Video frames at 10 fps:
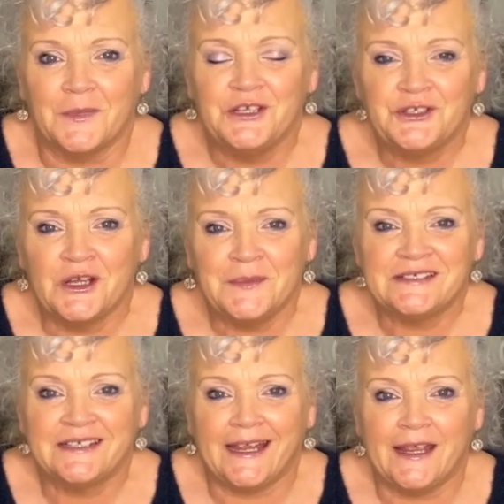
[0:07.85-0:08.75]
You're joining me
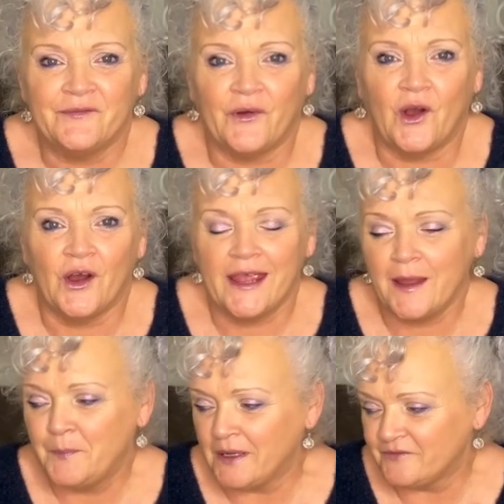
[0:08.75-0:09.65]
today for a
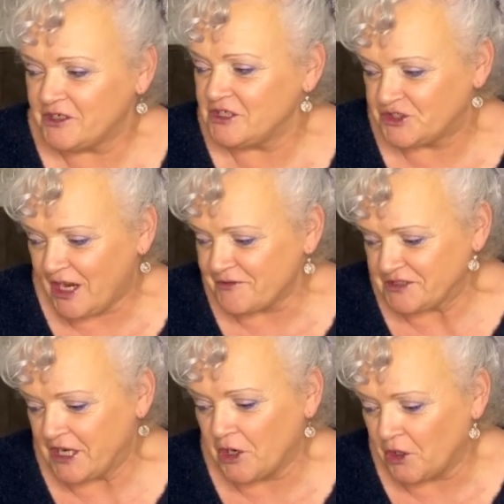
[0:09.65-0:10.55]
bit of a
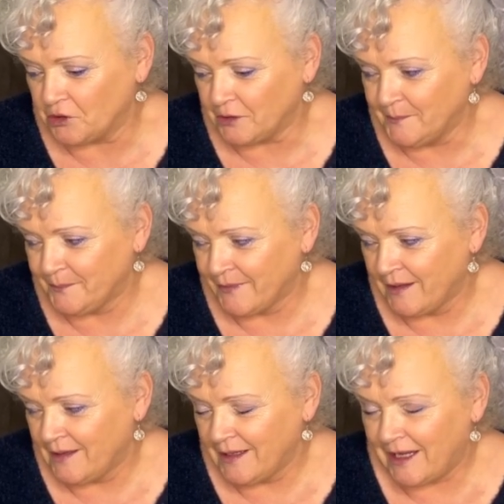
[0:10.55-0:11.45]
charity haul.
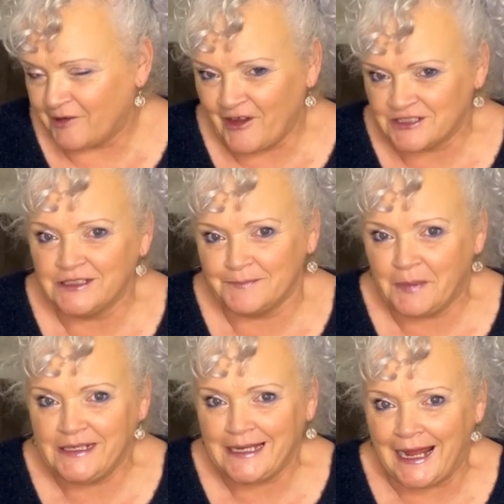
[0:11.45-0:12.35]
I've actually
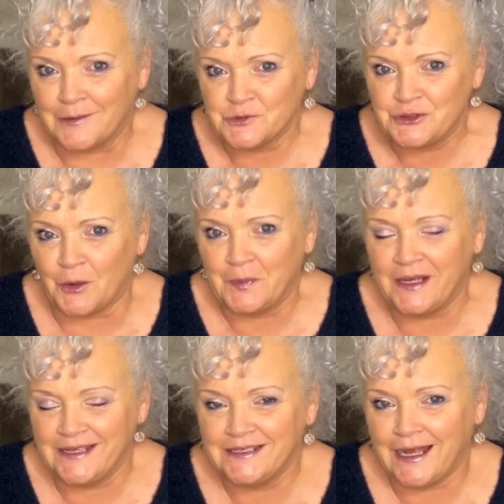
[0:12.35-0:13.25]
been out
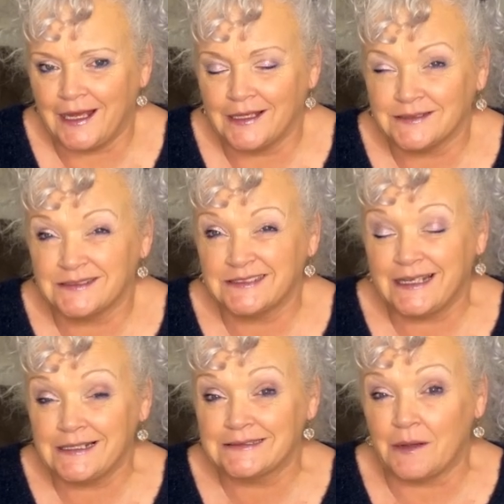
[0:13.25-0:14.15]
shopping
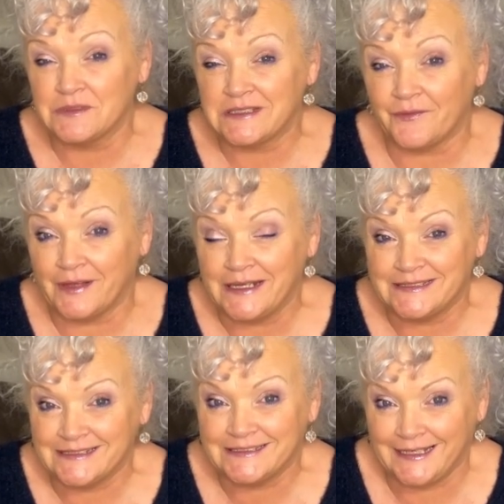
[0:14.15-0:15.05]
6 hours, I think it
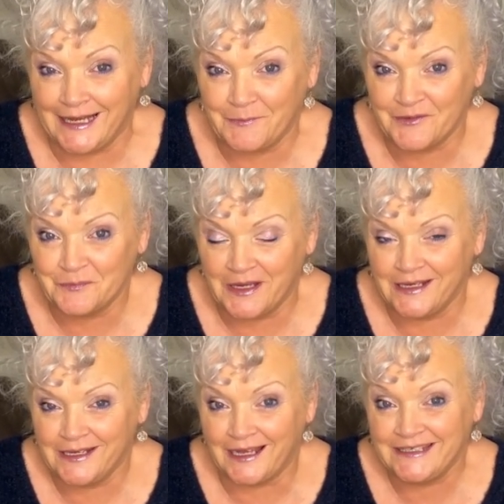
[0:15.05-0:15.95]
is today, with
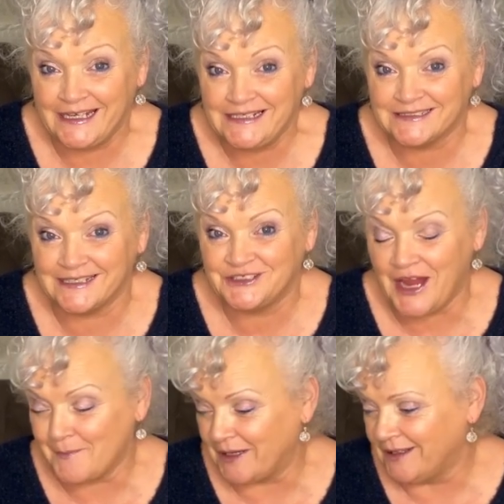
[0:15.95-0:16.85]
me niece
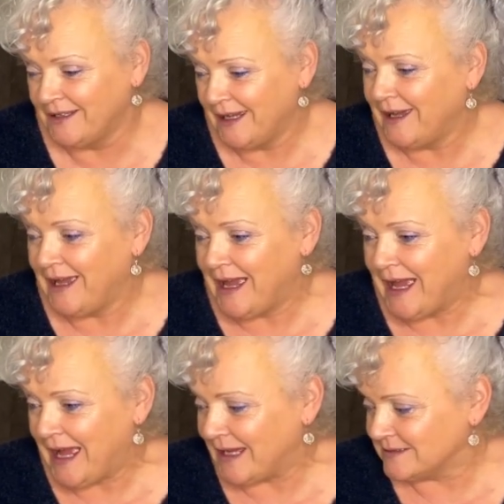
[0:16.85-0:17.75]
Gemma,
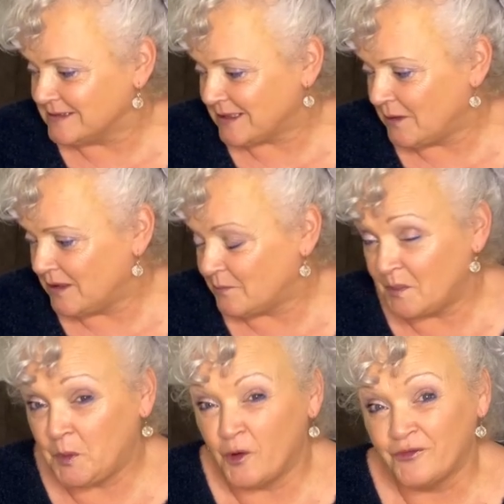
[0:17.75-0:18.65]
and we
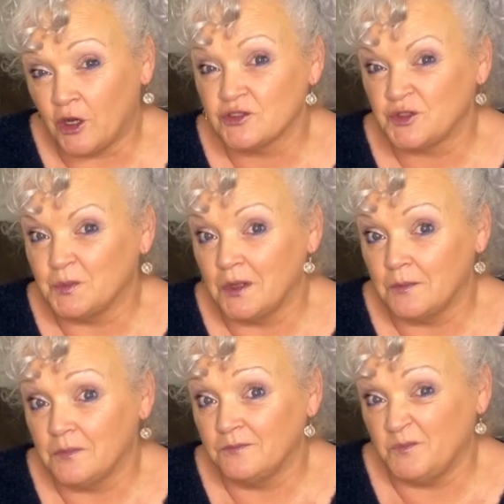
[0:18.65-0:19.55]
both got some
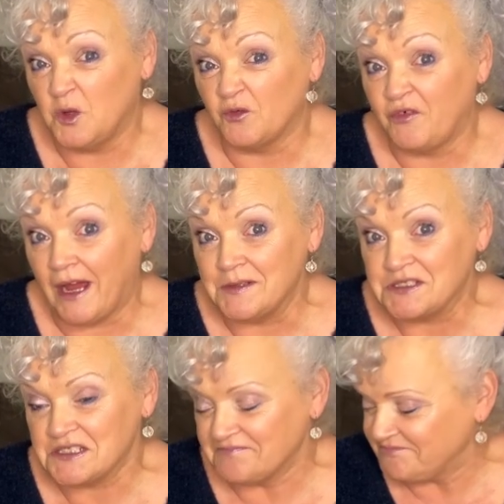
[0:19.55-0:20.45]
good
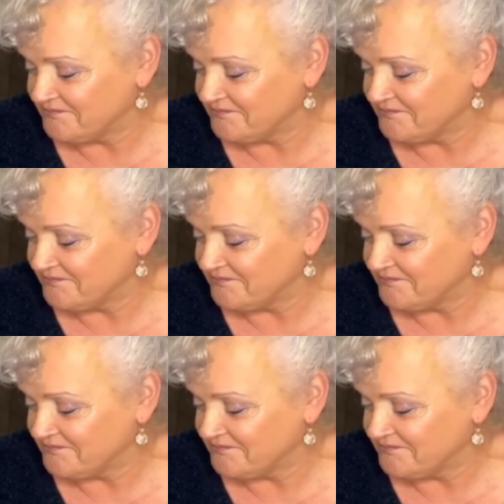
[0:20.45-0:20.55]
finds.